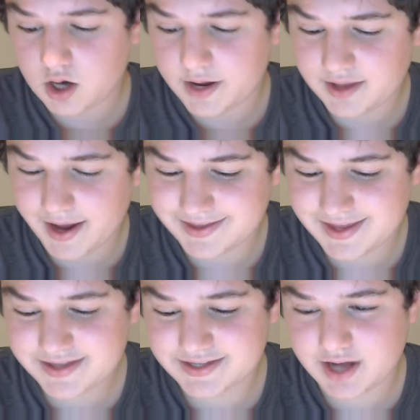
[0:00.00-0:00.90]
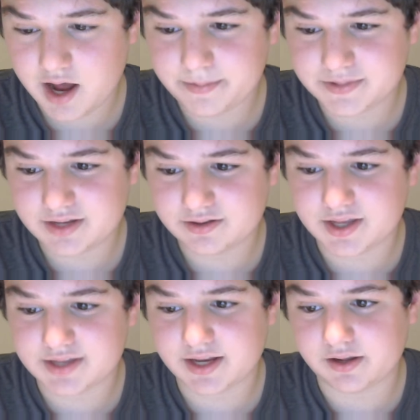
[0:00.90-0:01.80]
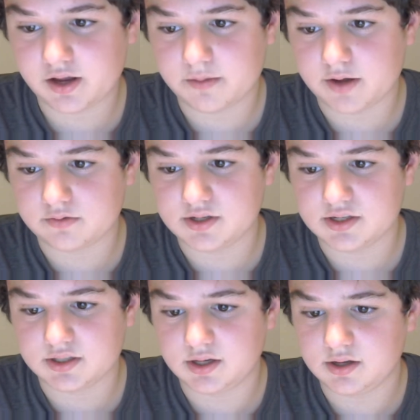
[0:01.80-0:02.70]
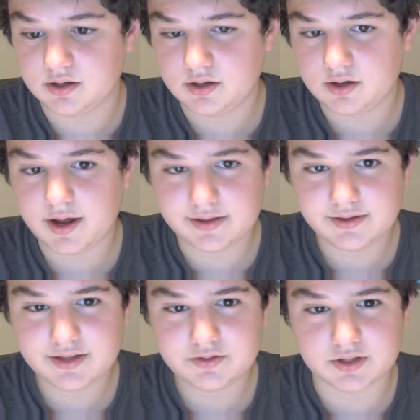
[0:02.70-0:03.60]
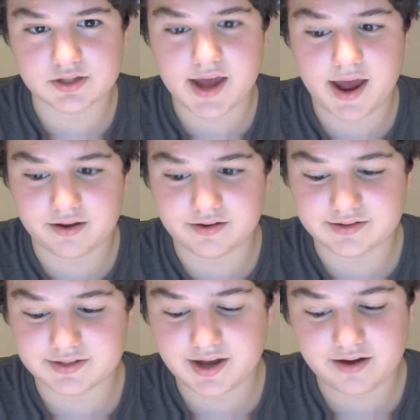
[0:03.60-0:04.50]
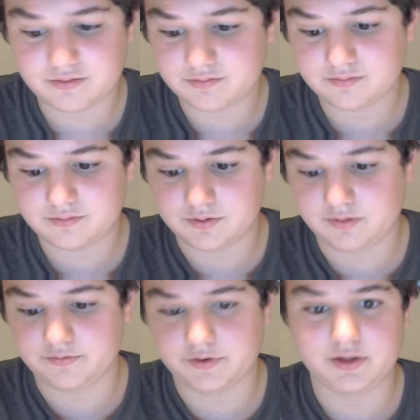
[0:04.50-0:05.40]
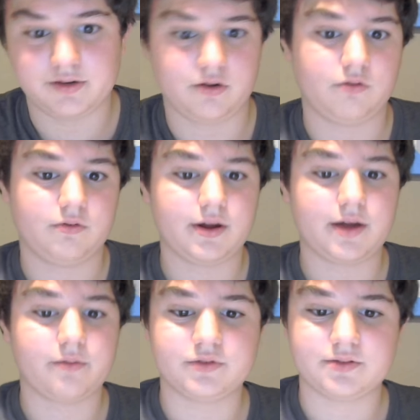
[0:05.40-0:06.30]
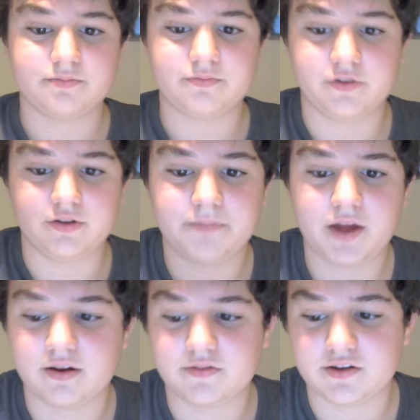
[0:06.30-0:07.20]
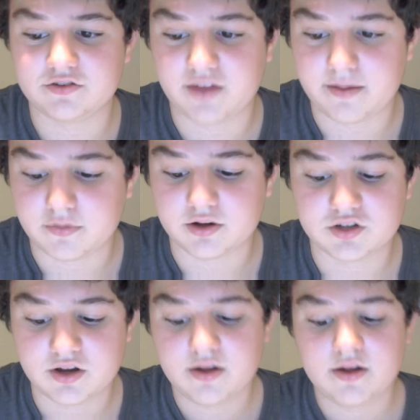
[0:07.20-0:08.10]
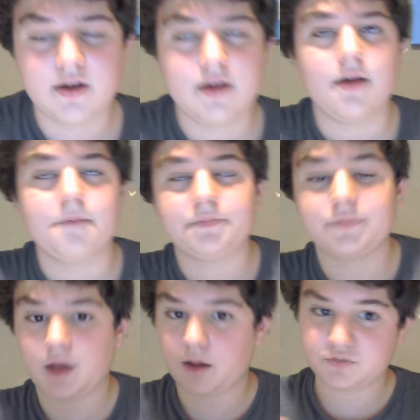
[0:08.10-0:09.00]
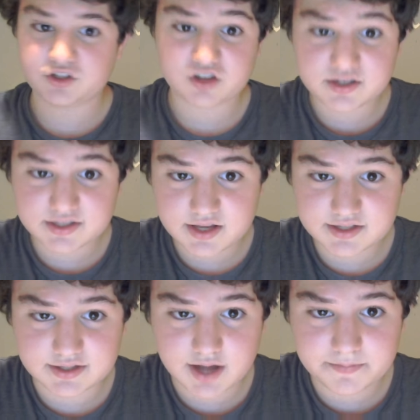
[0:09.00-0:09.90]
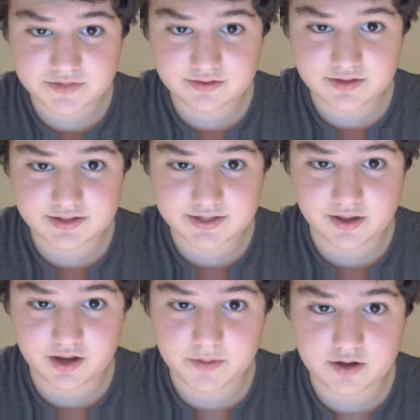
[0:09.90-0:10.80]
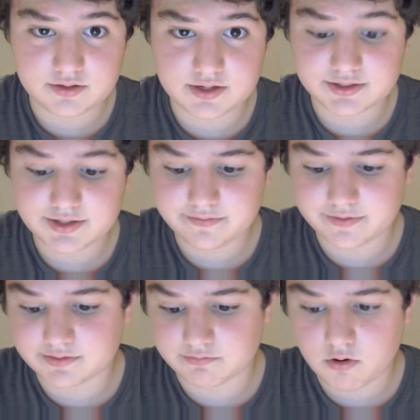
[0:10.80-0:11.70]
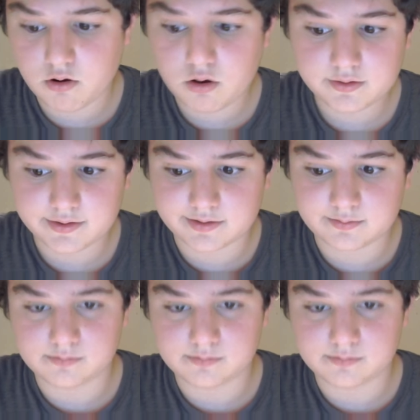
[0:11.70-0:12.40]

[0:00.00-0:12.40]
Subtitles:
I think it's top 10 things I like about Disney. I think that's what the tag is. I don't really know. I wasn't really paying attention that much. I'm just going to say it's the top 10 things I like about Disney. If it's wrong, then